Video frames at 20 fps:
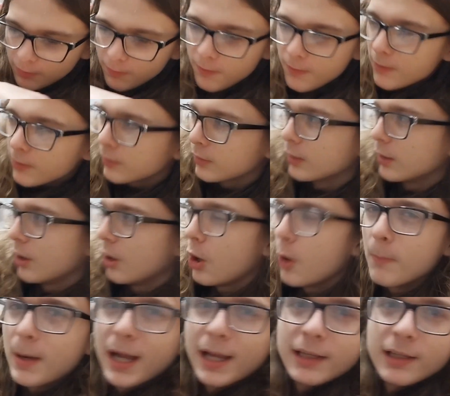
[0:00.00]
oh my god, it's
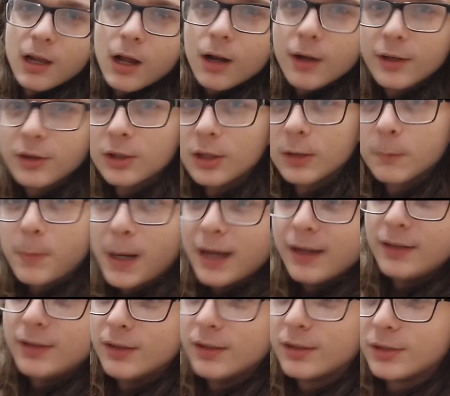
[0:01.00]
the spiciest shit
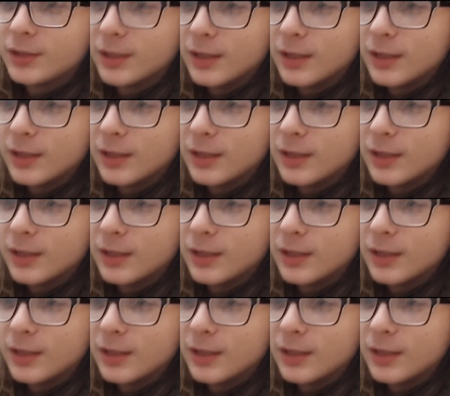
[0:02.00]
ever.